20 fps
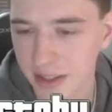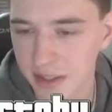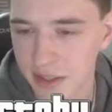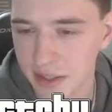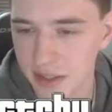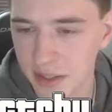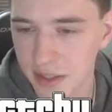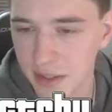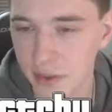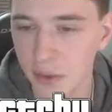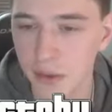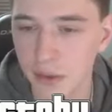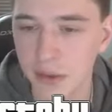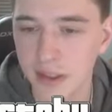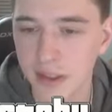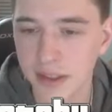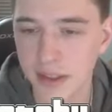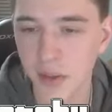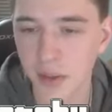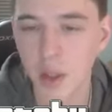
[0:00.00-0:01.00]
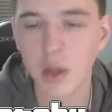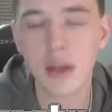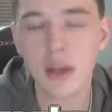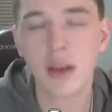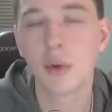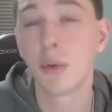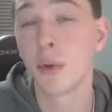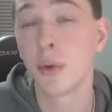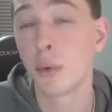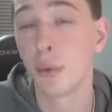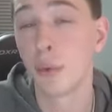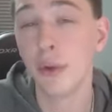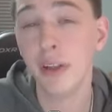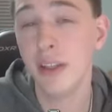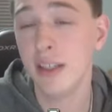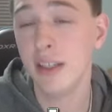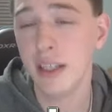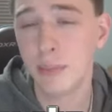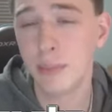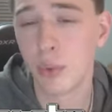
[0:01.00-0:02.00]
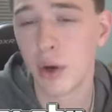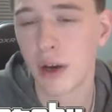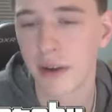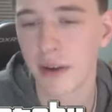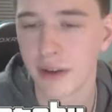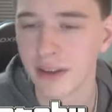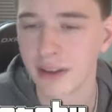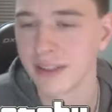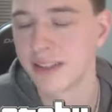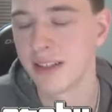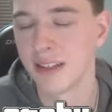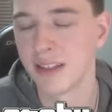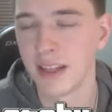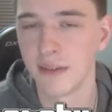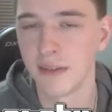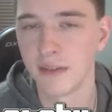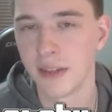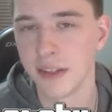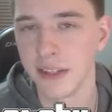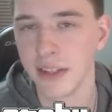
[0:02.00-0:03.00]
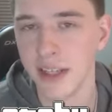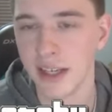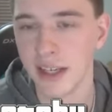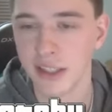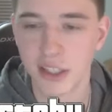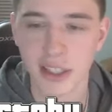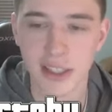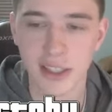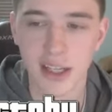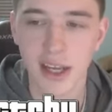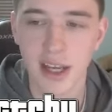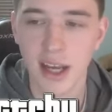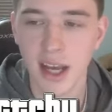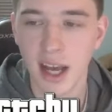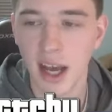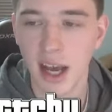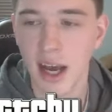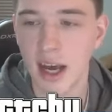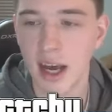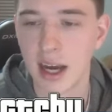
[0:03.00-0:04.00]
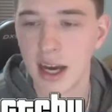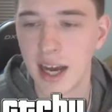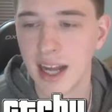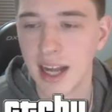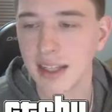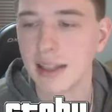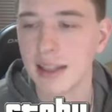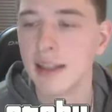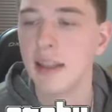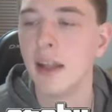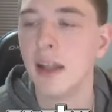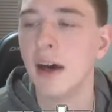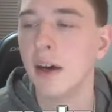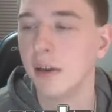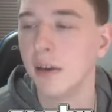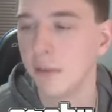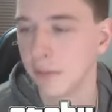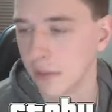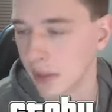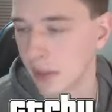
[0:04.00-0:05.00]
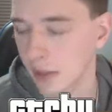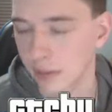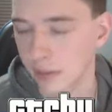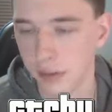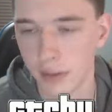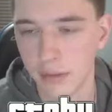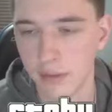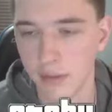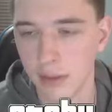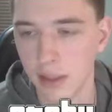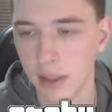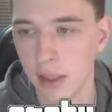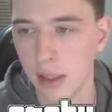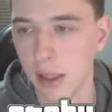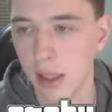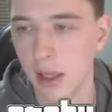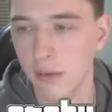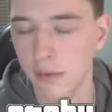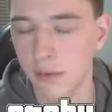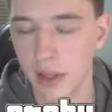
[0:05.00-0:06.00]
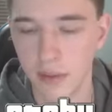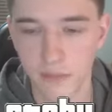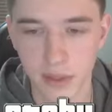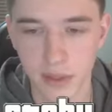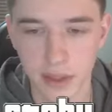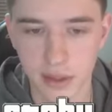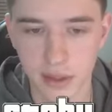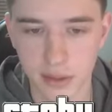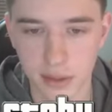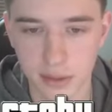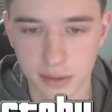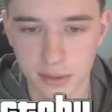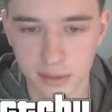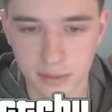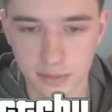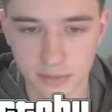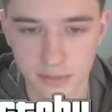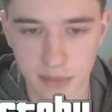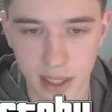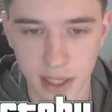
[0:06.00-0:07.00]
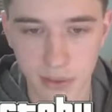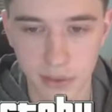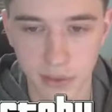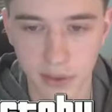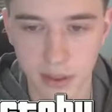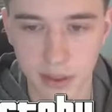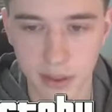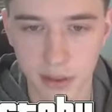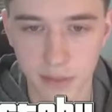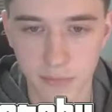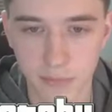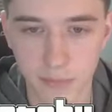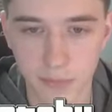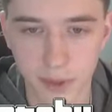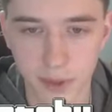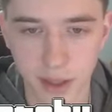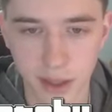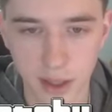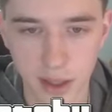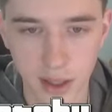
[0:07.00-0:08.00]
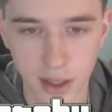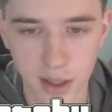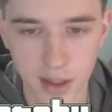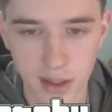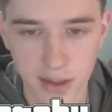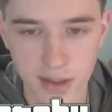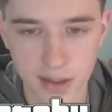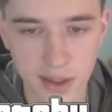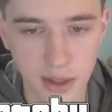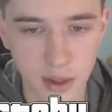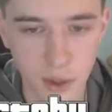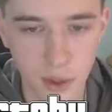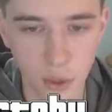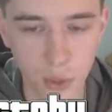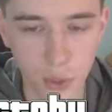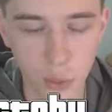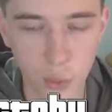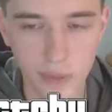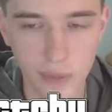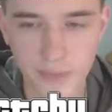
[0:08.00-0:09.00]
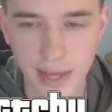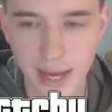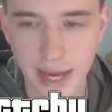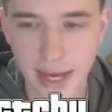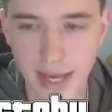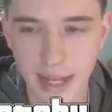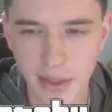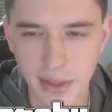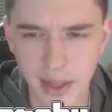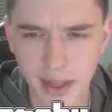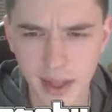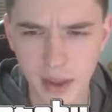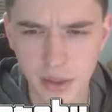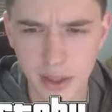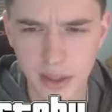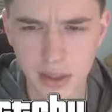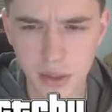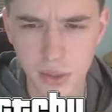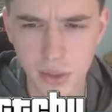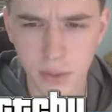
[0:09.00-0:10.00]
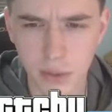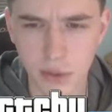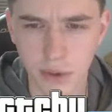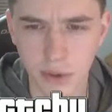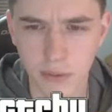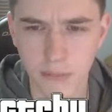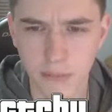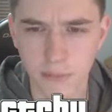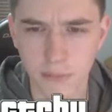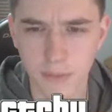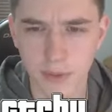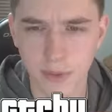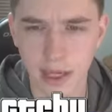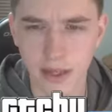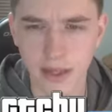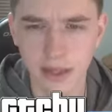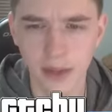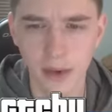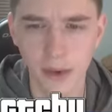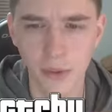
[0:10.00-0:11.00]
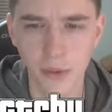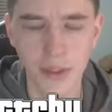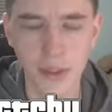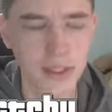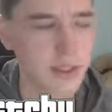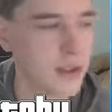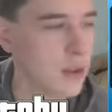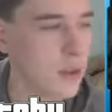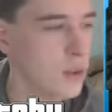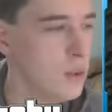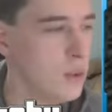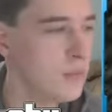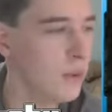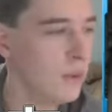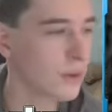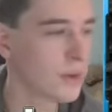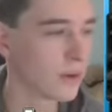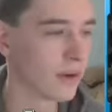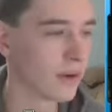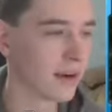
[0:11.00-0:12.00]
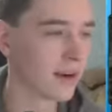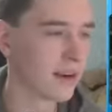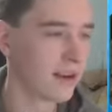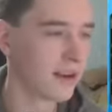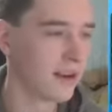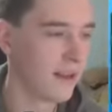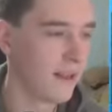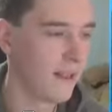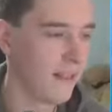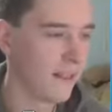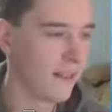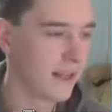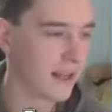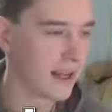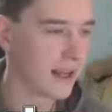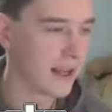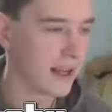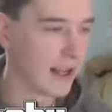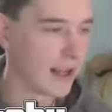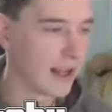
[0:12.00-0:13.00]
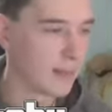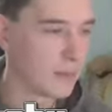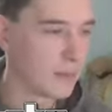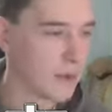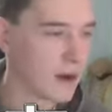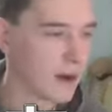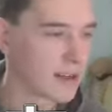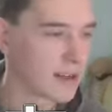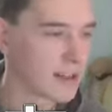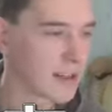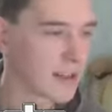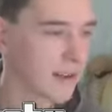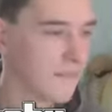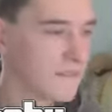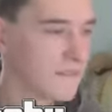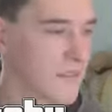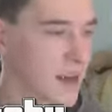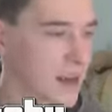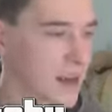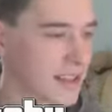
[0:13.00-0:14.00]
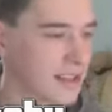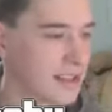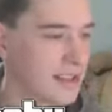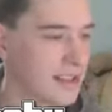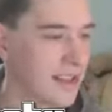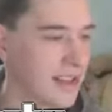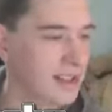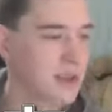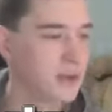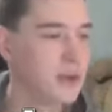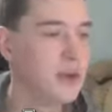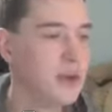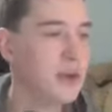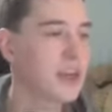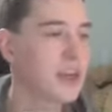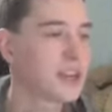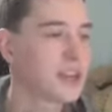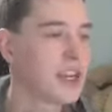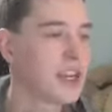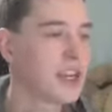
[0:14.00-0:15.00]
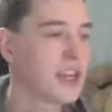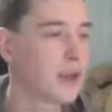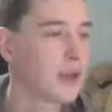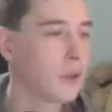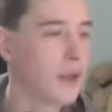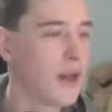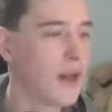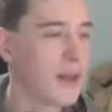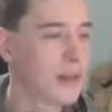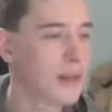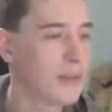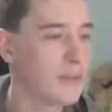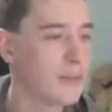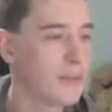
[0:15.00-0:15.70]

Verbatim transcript: is, too. So you can go through really deep water and still not flood the engine. Uh, I love, love, love, love that vehicle. I really do. So we've got, I think, only two more. I think only two more. Uh, Mark Fox, you said you're new to the channel. Welcome,